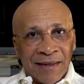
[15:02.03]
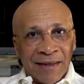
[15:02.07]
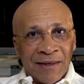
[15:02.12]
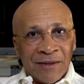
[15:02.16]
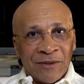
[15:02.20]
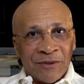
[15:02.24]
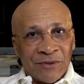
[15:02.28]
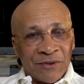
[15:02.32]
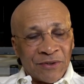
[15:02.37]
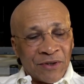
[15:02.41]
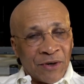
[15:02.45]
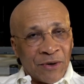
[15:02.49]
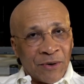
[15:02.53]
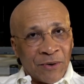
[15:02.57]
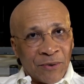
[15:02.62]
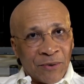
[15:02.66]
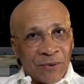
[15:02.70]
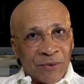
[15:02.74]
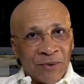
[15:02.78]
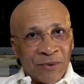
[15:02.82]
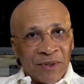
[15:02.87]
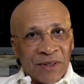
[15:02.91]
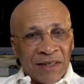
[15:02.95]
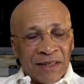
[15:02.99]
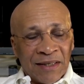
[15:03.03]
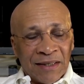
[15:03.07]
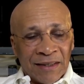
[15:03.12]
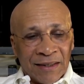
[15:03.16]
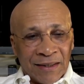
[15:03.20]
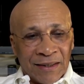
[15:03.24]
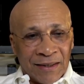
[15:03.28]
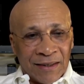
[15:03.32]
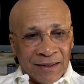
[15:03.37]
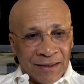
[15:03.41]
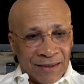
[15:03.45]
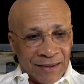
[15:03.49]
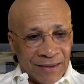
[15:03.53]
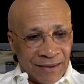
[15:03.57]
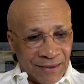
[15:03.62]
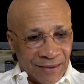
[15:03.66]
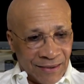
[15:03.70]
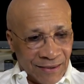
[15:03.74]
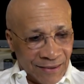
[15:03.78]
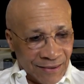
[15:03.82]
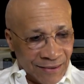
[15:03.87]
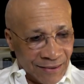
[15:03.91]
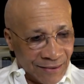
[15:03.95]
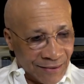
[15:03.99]
So
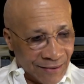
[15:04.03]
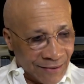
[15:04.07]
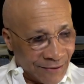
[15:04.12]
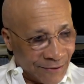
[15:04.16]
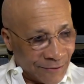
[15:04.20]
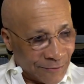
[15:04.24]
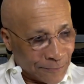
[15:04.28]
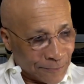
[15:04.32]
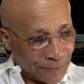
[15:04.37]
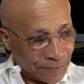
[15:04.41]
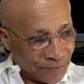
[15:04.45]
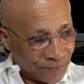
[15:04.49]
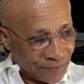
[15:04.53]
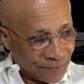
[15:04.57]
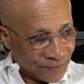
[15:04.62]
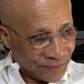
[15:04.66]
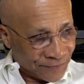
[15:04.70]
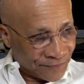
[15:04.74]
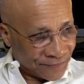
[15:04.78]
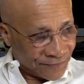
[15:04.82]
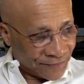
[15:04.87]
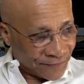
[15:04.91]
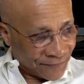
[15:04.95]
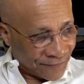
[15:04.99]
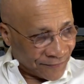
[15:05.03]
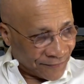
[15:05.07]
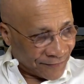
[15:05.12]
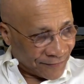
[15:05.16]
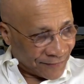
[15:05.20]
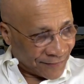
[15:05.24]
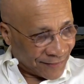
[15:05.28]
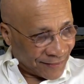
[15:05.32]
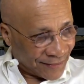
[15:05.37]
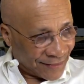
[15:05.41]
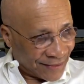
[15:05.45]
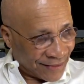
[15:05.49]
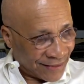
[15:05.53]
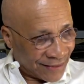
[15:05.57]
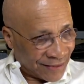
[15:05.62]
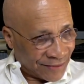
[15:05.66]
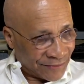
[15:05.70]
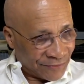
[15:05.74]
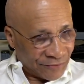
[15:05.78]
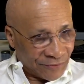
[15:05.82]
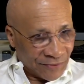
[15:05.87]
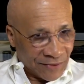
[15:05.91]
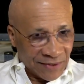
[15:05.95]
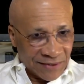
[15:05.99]
Uh,
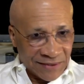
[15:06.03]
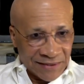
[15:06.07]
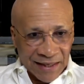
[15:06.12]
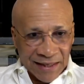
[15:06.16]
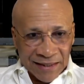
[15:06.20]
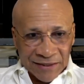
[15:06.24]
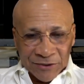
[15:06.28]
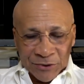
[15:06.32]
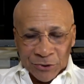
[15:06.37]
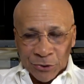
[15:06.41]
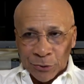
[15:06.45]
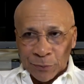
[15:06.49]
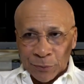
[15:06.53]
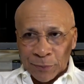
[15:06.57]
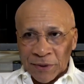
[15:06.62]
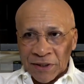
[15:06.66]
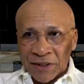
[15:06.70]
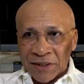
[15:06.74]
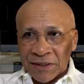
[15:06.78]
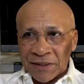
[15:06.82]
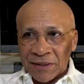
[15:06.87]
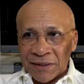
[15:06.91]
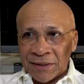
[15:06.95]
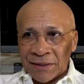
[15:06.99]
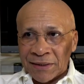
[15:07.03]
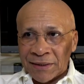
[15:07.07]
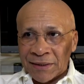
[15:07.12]
it feels like to me